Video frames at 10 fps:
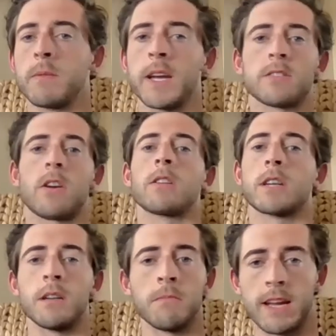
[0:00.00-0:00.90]
banks aren't
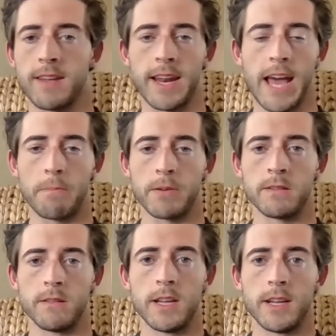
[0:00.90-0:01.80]
going to make that happen.
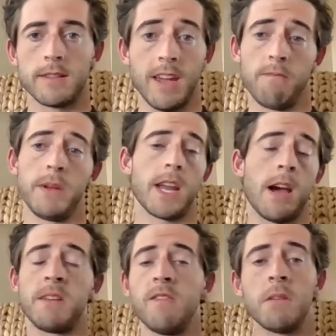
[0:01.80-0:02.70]
They've
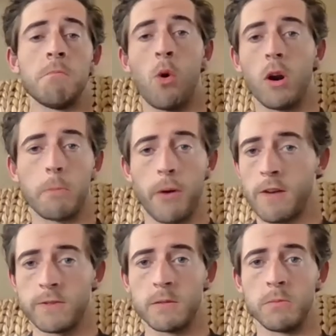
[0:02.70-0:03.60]
become even more
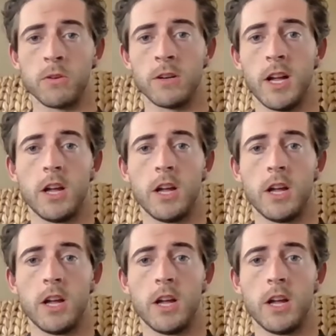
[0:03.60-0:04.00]
profitable